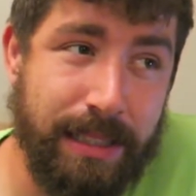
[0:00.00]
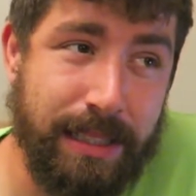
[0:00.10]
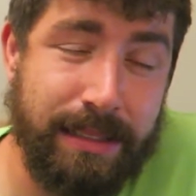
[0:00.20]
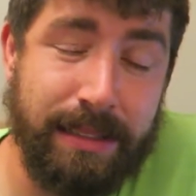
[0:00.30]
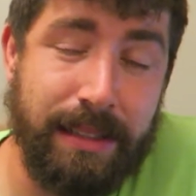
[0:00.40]

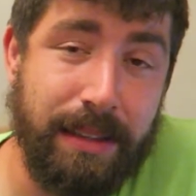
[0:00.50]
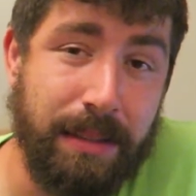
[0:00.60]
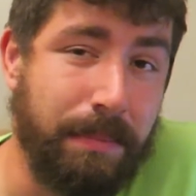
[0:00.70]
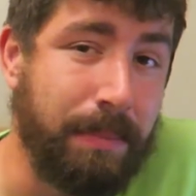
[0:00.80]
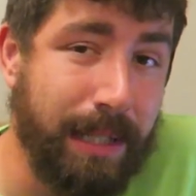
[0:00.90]
isn't
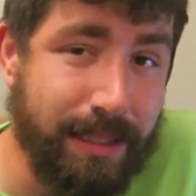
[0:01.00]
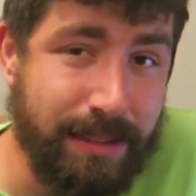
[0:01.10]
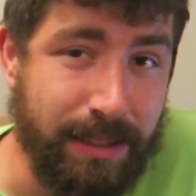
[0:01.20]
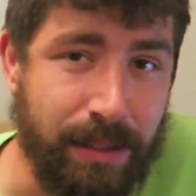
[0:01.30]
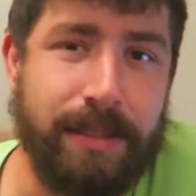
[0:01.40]
the
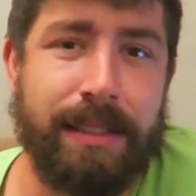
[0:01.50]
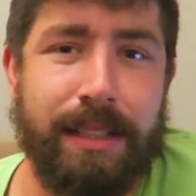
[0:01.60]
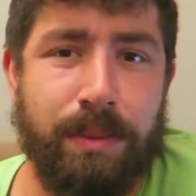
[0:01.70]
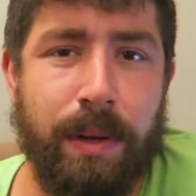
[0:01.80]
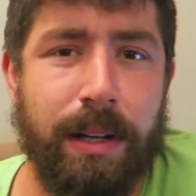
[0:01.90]
biggest deal because it
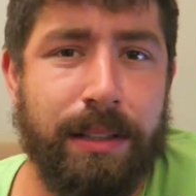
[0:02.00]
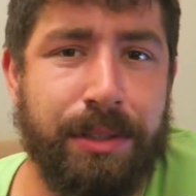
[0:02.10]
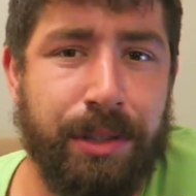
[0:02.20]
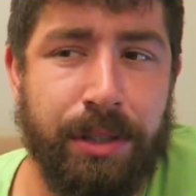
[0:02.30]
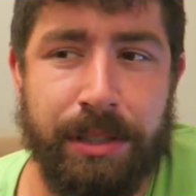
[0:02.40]
has wireless
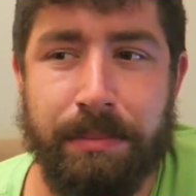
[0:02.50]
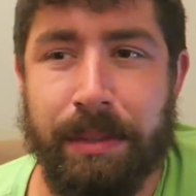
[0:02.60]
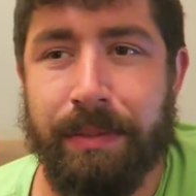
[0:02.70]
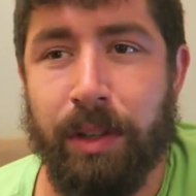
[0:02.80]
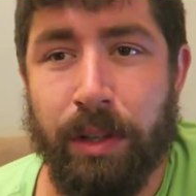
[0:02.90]
charging,
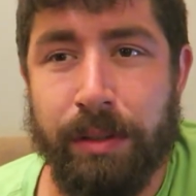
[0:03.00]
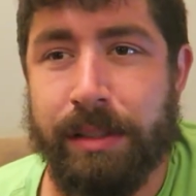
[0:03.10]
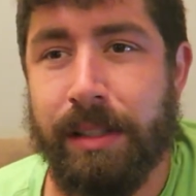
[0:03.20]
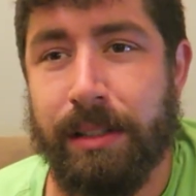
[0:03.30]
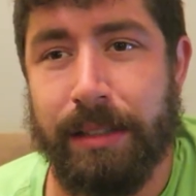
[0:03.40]
but if you use
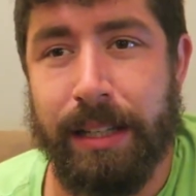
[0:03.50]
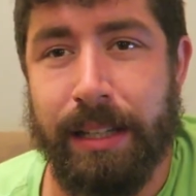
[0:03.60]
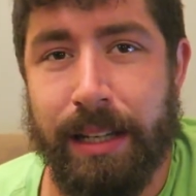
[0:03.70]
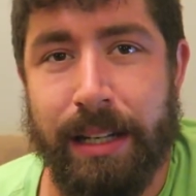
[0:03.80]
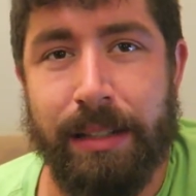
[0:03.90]
it all day
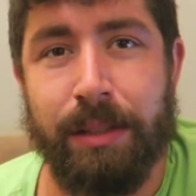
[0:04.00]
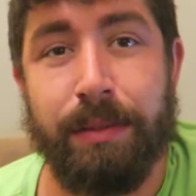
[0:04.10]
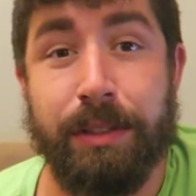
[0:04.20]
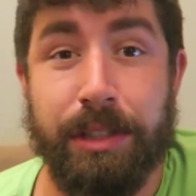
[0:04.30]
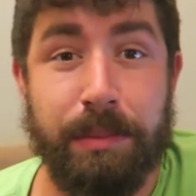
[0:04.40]
like I do
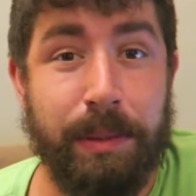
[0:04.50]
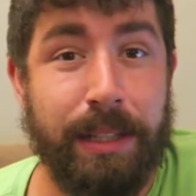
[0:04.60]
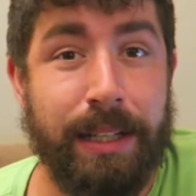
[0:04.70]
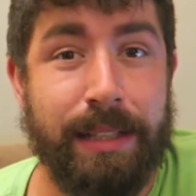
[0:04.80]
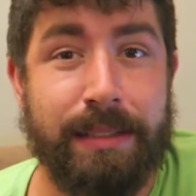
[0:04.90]
for
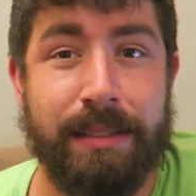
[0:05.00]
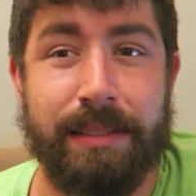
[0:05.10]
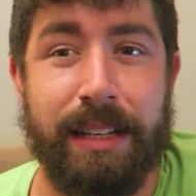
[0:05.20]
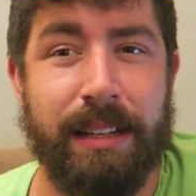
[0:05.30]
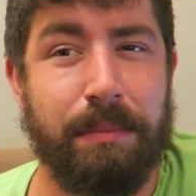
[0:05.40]
GPS
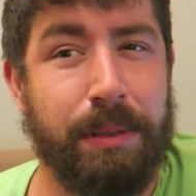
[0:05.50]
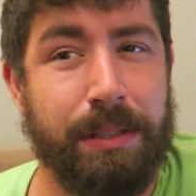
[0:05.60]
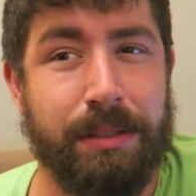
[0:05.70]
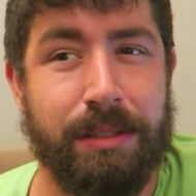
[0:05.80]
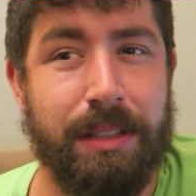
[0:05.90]
and taking
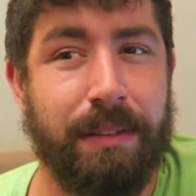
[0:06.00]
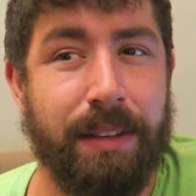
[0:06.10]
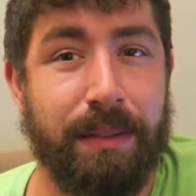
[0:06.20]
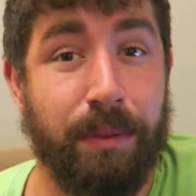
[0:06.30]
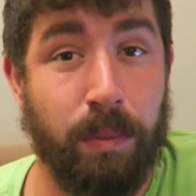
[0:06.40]
pictures and
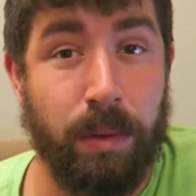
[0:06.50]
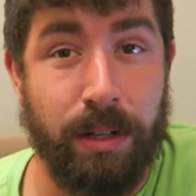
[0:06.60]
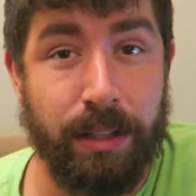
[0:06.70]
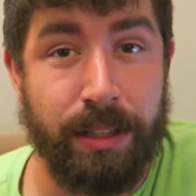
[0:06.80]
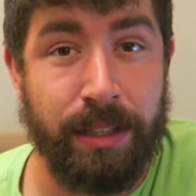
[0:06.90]
everything for
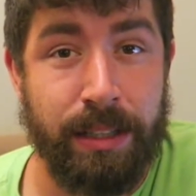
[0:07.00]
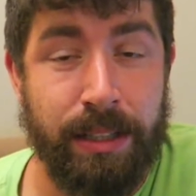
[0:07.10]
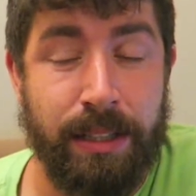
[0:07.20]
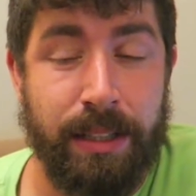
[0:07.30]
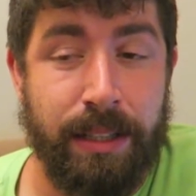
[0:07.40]
work,
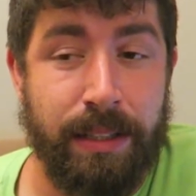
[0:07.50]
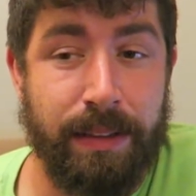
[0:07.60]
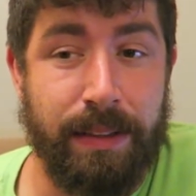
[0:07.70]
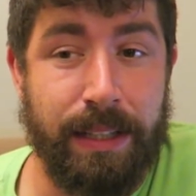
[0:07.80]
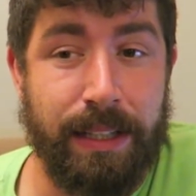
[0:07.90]

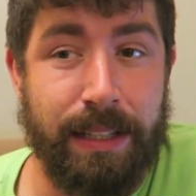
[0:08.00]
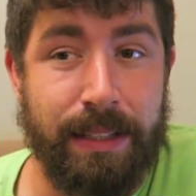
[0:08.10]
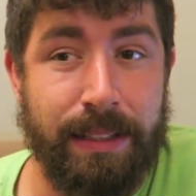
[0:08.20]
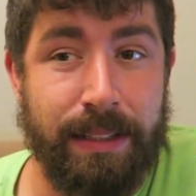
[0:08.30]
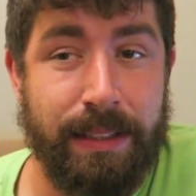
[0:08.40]

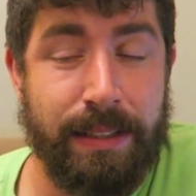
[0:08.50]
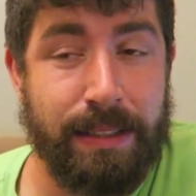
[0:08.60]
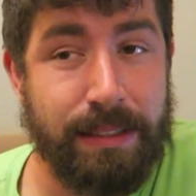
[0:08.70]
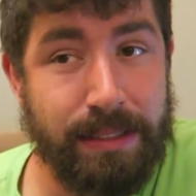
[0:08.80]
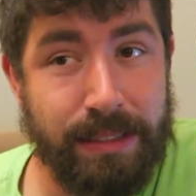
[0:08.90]
then
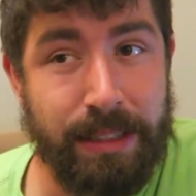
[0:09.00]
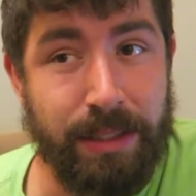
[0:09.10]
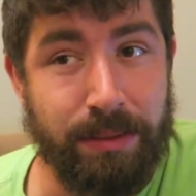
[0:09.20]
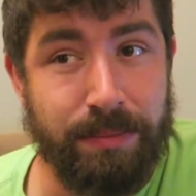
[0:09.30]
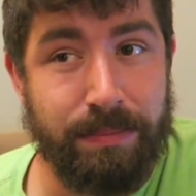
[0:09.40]
you
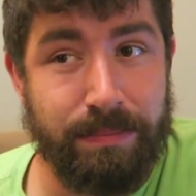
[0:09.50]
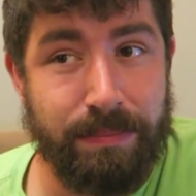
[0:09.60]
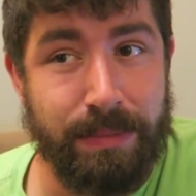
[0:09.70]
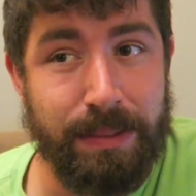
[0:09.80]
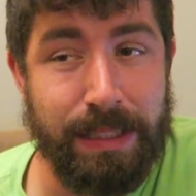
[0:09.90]
know
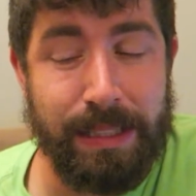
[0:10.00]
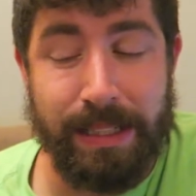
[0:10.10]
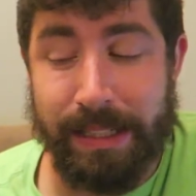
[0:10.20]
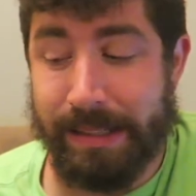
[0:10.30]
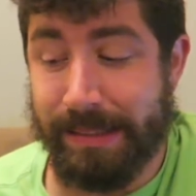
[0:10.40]

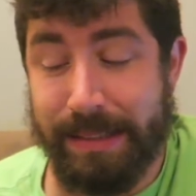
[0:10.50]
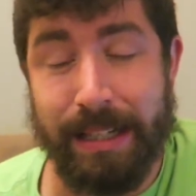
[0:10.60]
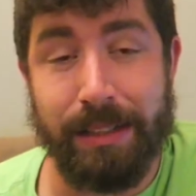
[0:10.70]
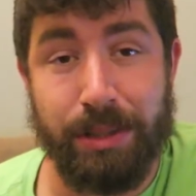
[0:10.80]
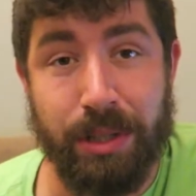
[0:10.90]
it does
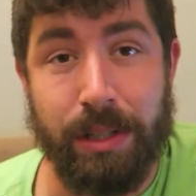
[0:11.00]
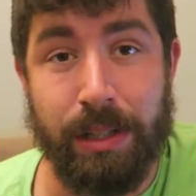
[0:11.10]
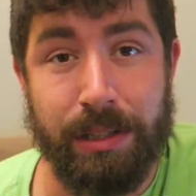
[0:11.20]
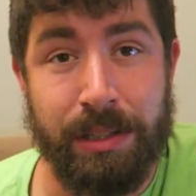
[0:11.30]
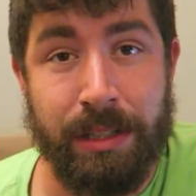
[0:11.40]
not
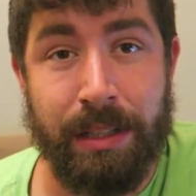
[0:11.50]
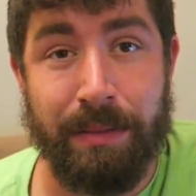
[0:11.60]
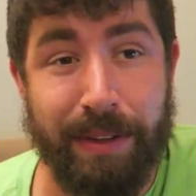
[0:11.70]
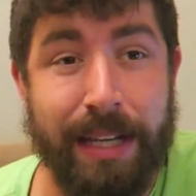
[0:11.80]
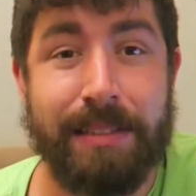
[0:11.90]
charge
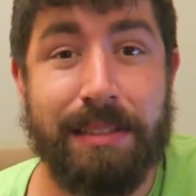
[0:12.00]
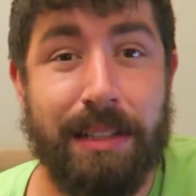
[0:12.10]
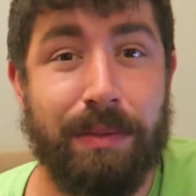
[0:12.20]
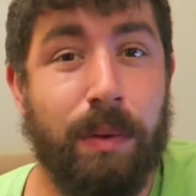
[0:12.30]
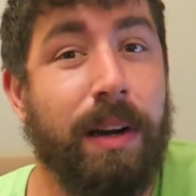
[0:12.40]
fast
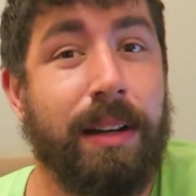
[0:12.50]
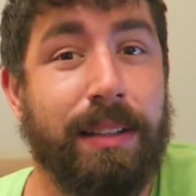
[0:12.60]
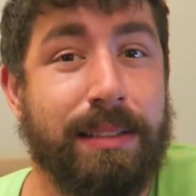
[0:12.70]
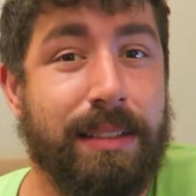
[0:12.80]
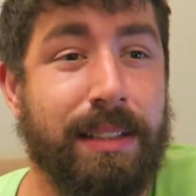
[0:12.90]
enough
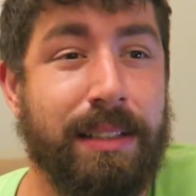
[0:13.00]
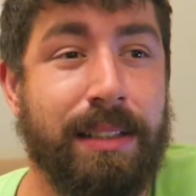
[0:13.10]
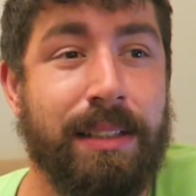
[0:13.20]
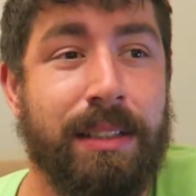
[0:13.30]
wirelessly